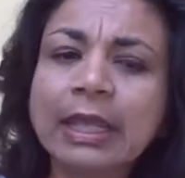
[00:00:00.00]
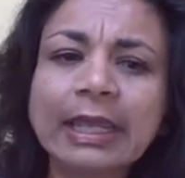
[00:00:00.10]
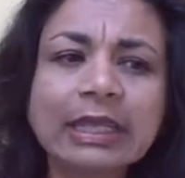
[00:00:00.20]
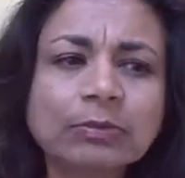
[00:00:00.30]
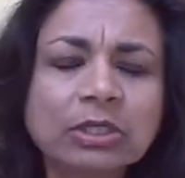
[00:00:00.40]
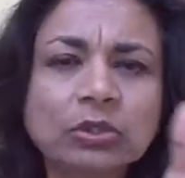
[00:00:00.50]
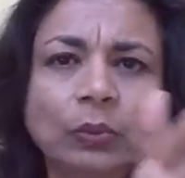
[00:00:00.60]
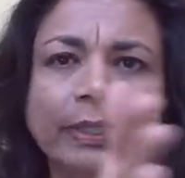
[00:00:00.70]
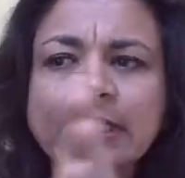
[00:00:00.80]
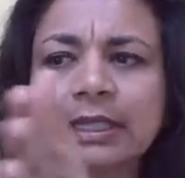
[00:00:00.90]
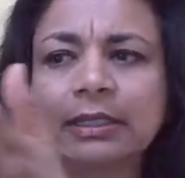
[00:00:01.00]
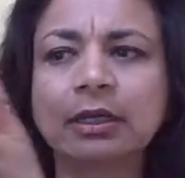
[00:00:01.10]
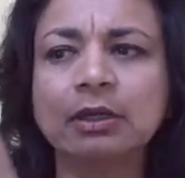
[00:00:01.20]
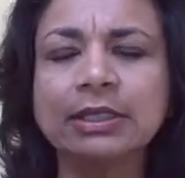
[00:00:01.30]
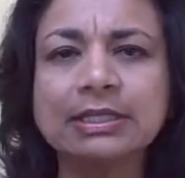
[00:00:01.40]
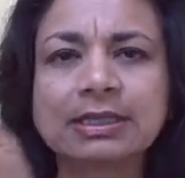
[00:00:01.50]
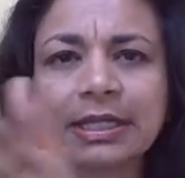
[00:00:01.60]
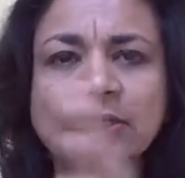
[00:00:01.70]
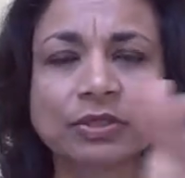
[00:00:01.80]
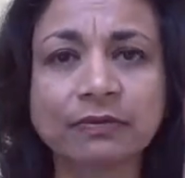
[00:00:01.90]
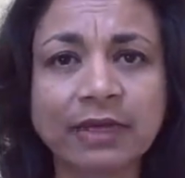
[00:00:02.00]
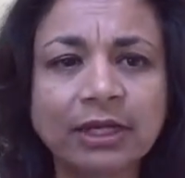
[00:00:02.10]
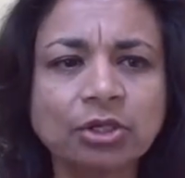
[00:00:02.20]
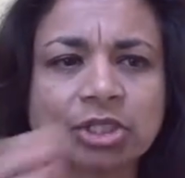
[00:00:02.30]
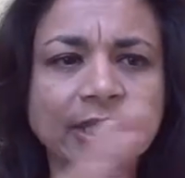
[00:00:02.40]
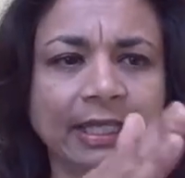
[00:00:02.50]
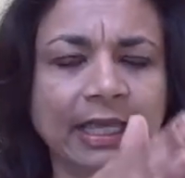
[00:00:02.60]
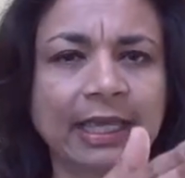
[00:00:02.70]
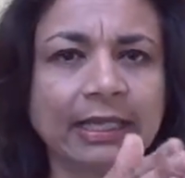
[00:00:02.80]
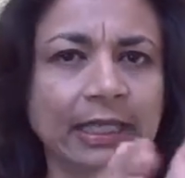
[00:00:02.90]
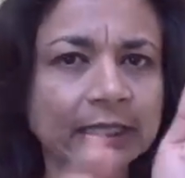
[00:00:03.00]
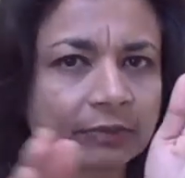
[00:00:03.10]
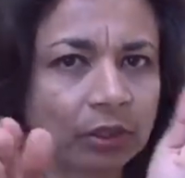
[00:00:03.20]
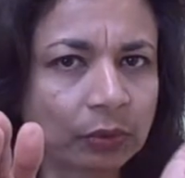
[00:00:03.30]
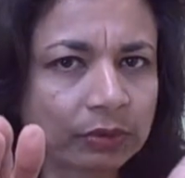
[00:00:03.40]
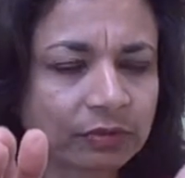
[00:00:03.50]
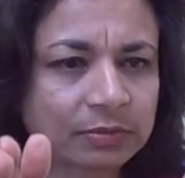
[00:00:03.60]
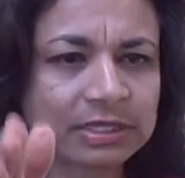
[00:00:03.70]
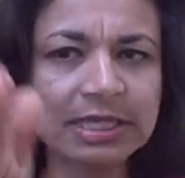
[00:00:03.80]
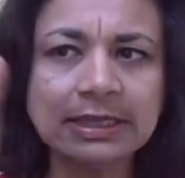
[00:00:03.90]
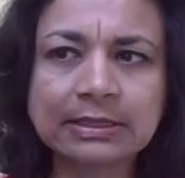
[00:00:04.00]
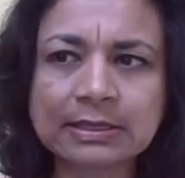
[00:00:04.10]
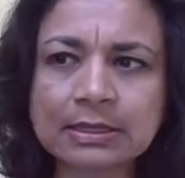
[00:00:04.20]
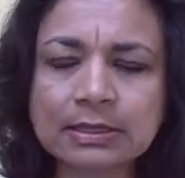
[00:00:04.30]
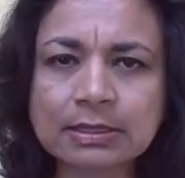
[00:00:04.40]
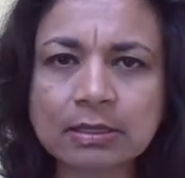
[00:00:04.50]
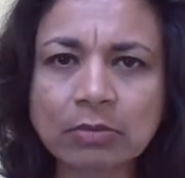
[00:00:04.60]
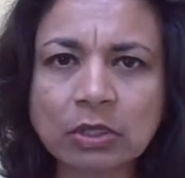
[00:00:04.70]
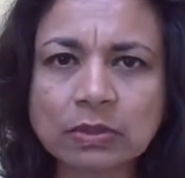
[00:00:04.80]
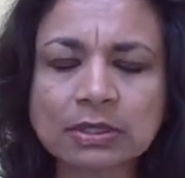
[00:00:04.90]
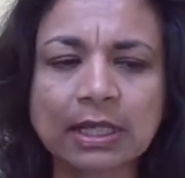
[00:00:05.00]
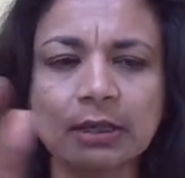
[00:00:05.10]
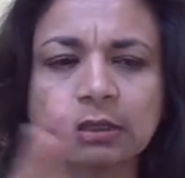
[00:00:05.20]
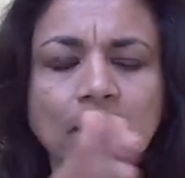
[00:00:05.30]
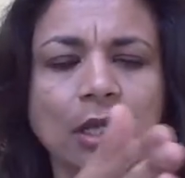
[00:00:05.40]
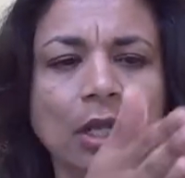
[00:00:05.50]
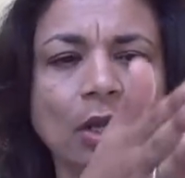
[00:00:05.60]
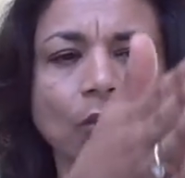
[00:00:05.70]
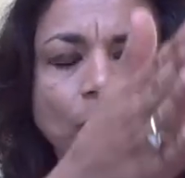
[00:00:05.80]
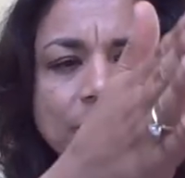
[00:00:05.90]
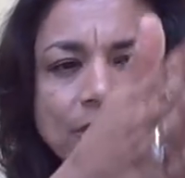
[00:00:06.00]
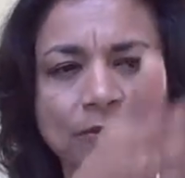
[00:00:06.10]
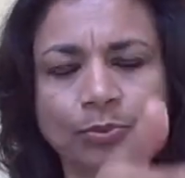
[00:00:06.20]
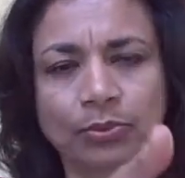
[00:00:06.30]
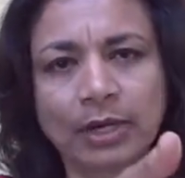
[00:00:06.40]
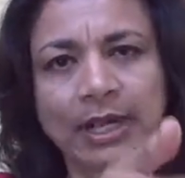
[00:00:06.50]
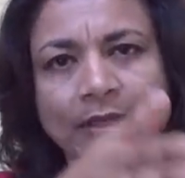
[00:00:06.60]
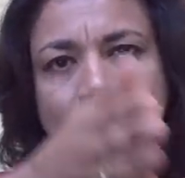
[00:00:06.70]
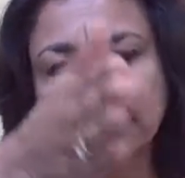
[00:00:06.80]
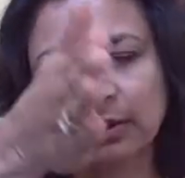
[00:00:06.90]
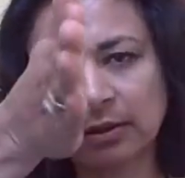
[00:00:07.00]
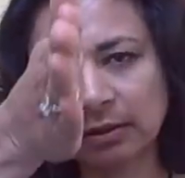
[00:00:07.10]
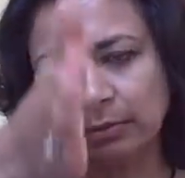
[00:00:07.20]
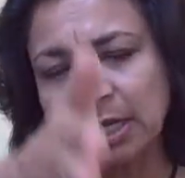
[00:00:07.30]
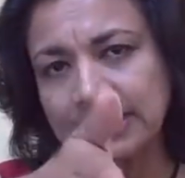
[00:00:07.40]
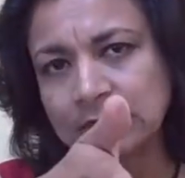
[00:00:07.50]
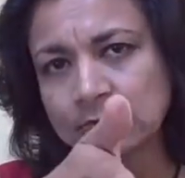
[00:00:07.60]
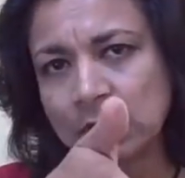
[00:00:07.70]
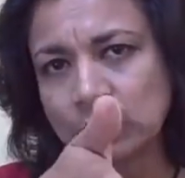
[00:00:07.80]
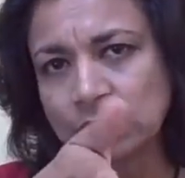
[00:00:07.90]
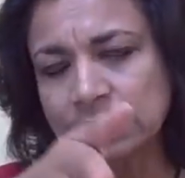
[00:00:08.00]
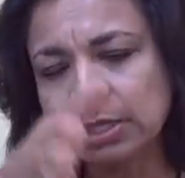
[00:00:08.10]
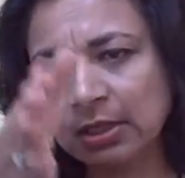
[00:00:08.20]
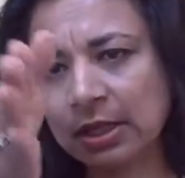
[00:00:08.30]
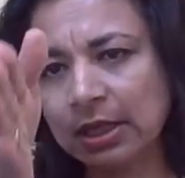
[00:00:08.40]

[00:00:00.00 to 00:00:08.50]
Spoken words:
In between are these layers of energy, again, kind of going from densest to most subtle, which is breath, mind, emotion,